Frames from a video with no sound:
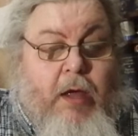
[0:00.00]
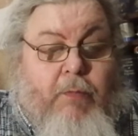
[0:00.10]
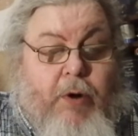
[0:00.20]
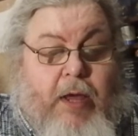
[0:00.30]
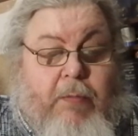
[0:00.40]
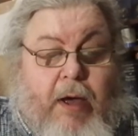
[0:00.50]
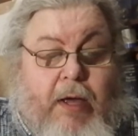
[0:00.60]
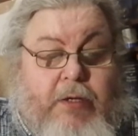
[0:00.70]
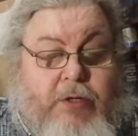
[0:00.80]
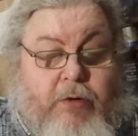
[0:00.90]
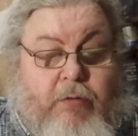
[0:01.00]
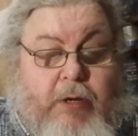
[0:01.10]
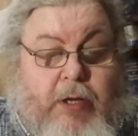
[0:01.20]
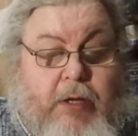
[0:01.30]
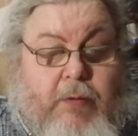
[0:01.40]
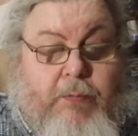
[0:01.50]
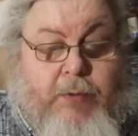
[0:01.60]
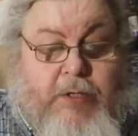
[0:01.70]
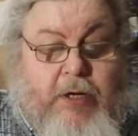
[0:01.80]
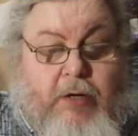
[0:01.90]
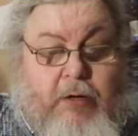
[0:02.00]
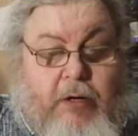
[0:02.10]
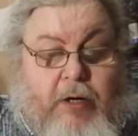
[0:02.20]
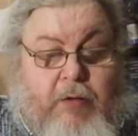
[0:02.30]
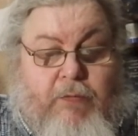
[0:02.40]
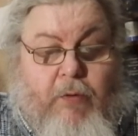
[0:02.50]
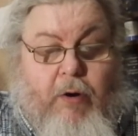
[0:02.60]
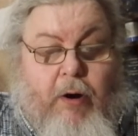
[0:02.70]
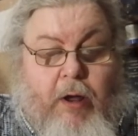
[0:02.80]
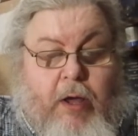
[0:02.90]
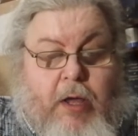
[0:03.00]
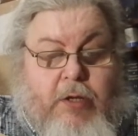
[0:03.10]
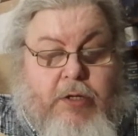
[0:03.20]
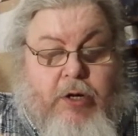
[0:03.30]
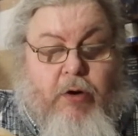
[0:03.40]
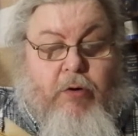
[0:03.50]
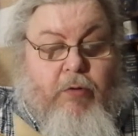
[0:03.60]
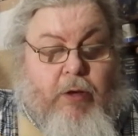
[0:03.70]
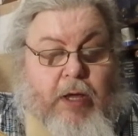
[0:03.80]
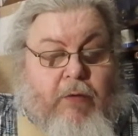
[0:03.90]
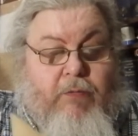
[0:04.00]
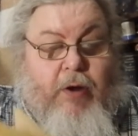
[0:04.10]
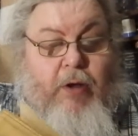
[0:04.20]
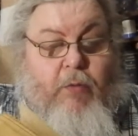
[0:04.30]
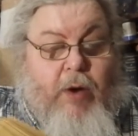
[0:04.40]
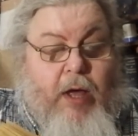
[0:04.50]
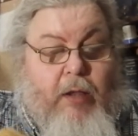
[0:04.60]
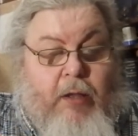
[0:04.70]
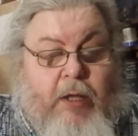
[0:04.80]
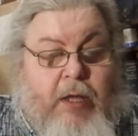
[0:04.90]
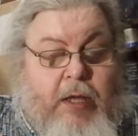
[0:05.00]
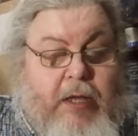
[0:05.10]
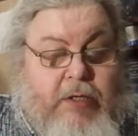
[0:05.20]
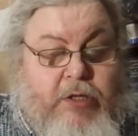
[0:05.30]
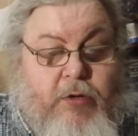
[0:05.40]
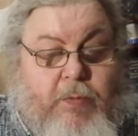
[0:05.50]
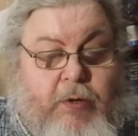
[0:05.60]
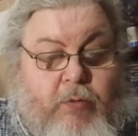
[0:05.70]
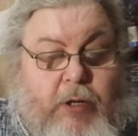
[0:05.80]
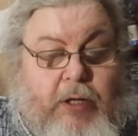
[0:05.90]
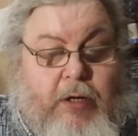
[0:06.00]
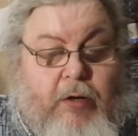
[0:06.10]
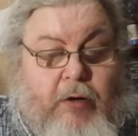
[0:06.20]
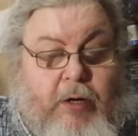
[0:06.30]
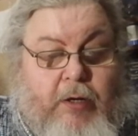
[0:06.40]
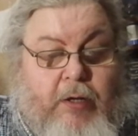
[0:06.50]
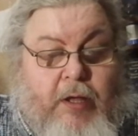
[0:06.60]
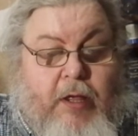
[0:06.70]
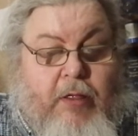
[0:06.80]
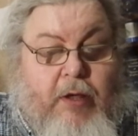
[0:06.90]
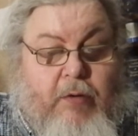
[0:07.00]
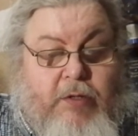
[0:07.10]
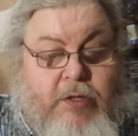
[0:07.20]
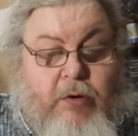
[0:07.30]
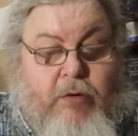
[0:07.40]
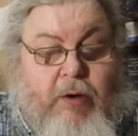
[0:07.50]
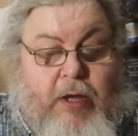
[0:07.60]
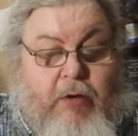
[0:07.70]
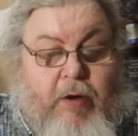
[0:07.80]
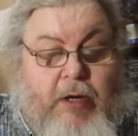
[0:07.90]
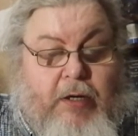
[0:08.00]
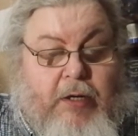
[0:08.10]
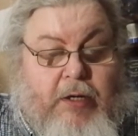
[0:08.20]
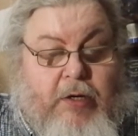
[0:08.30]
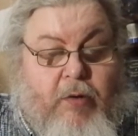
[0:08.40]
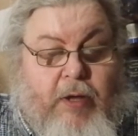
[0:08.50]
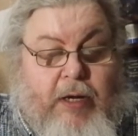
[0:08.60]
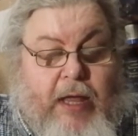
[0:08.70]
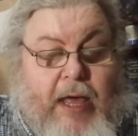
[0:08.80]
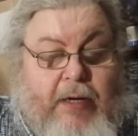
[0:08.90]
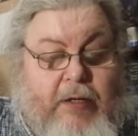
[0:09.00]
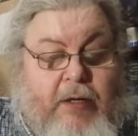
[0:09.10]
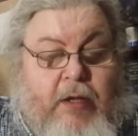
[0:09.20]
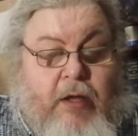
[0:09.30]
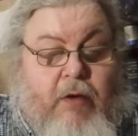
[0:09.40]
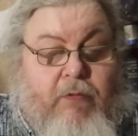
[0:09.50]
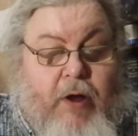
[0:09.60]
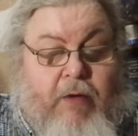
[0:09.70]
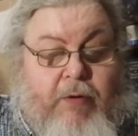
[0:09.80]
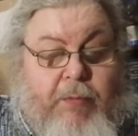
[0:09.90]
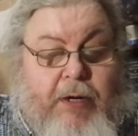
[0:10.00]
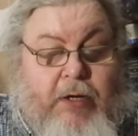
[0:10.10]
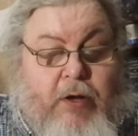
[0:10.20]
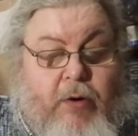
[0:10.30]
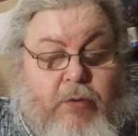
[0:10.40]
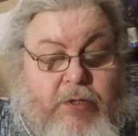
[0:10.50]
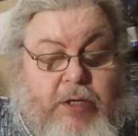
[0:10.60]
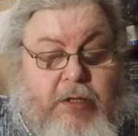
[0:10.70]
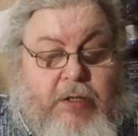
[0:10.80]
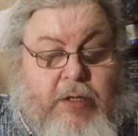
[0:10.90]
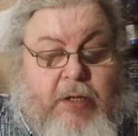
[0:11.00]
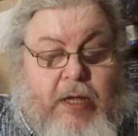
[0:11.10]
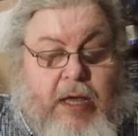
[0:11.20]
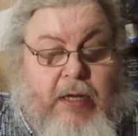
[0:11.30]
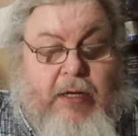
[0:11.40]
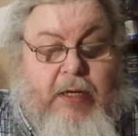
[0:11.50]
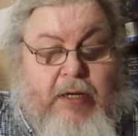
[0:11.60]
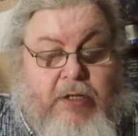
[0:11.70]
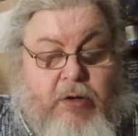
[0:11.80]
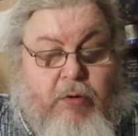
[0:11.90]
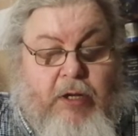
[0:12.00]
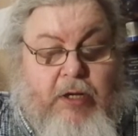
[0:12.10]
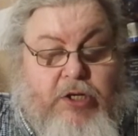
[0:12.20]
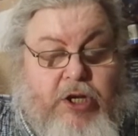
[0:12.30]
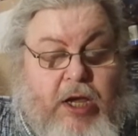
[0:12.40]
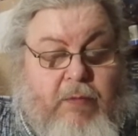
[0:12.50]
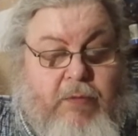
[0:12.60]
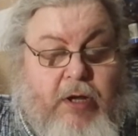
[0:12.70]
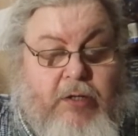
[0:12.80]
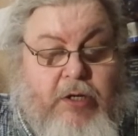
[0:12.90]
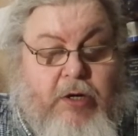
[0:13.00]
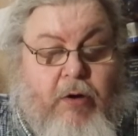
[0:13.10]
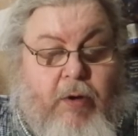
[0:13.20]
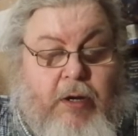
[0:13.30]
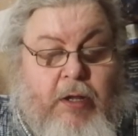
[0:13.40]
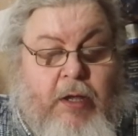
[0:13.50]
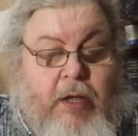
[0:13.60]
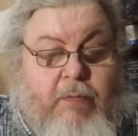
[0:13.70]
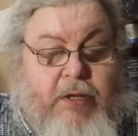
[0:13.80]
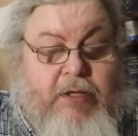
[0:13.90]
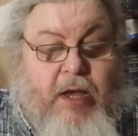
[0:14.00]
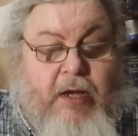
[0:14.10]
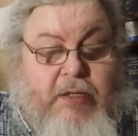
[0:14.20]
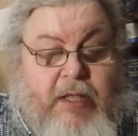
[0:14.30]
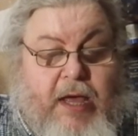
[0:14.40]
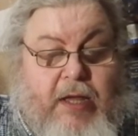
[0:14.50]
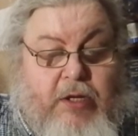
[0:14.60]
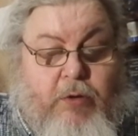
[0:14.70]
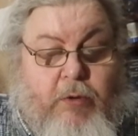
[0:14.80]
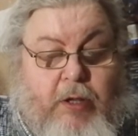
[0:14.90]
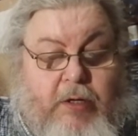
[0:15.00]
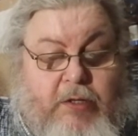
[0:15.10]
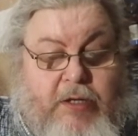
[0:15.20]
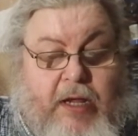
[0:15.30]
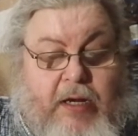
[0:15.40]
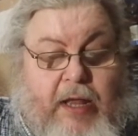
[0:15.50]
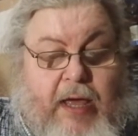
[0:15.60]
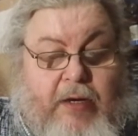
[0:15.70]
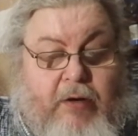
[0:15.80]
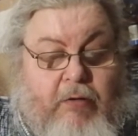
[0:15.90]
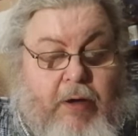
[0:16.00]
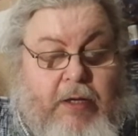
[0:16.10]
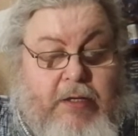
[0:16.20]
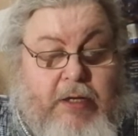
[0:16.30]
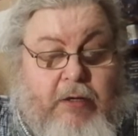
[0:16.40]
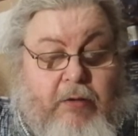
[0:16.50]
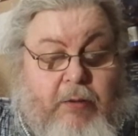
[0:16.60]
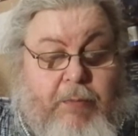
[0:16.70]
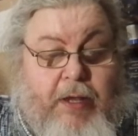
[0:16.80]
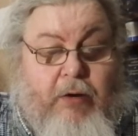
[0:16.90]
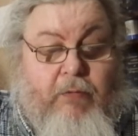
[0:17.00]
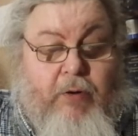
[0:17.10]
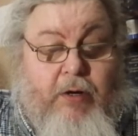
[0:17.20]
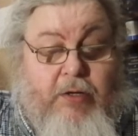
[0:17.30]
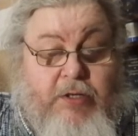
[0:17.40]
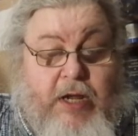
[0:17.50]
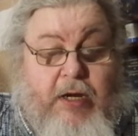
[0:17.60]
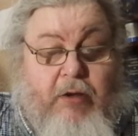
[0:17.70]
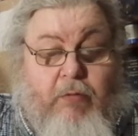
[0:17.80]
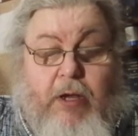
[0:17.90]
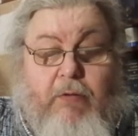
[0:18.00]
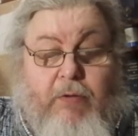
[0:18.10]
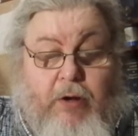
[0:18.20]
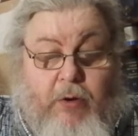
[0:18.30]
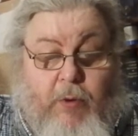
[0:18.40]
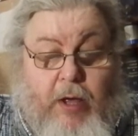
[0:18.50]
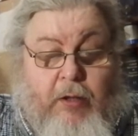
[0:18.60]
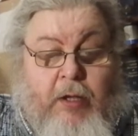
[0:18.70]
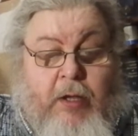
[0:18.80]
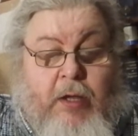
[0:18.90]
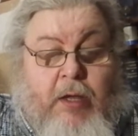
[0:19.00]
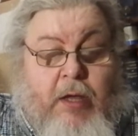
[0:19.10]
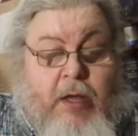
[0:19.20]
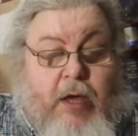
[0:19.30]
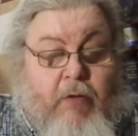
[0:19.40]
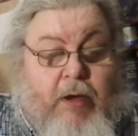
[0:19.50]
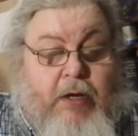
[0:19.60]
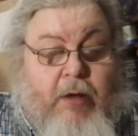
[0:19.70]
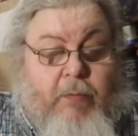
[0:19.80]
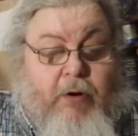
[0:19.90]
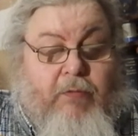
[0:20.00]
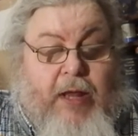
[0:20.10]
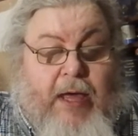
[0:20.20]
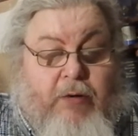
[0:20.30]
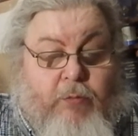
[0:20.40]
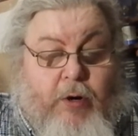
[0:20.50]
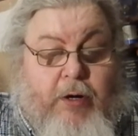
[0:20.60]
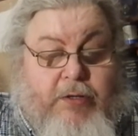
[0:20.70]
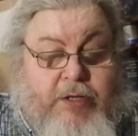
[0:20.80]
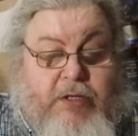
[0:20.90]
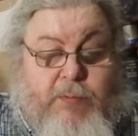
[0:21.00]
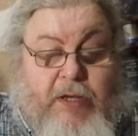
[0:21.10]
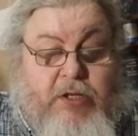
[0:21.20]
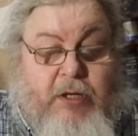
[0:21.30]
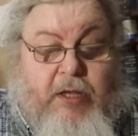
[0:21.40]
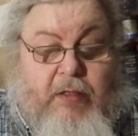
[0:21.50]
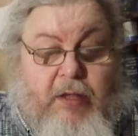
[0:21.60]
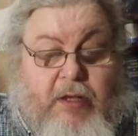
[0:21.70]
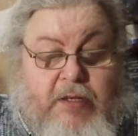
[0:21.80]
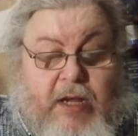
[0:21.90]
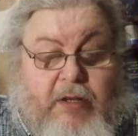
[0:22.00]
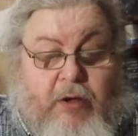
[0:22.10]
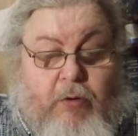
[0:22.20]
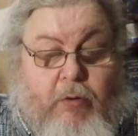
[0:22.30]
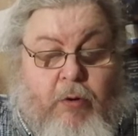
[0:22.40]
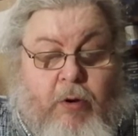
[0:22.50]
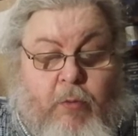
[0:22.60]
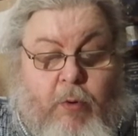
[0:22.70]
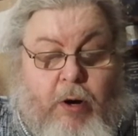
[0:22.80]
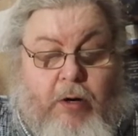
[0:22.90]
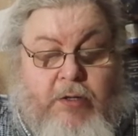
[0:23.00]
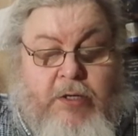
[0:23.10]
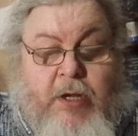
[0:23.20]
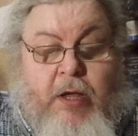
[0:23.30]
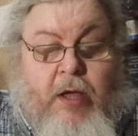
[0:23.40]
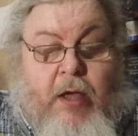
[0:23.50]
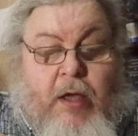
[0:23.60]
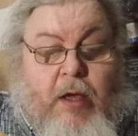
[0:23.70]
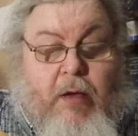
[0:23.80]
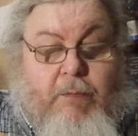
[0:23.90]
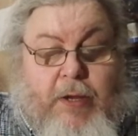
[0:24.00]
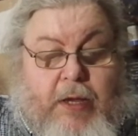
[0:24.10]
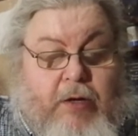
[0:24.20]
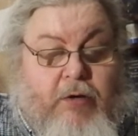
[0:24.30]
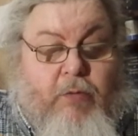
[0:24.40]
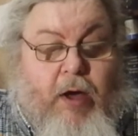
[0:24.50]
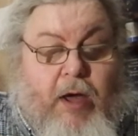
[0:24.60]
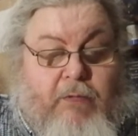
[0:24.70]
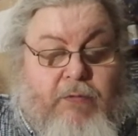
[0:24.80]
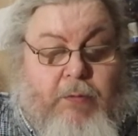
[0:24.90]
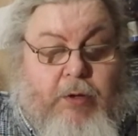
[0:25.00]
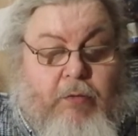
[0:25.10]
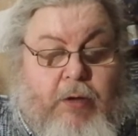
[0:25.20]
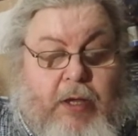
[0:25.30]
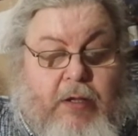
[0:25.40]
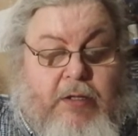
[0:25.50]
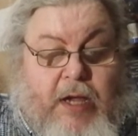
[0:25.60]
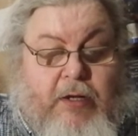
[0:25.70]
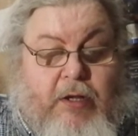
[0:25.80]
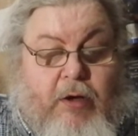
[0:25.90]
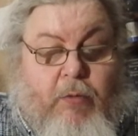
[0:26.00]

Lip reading: "Pray mind your Greek particularly, for to know Greek very well is to be really learned. There is no great credit in knowing Latin, for everybody knows it, and it is only a shame not to know it. Besides that, you will understand Latin a great deal the better for understanding Greek very well. A great number of Latin words, especially the technical words, being derived from the Greek technical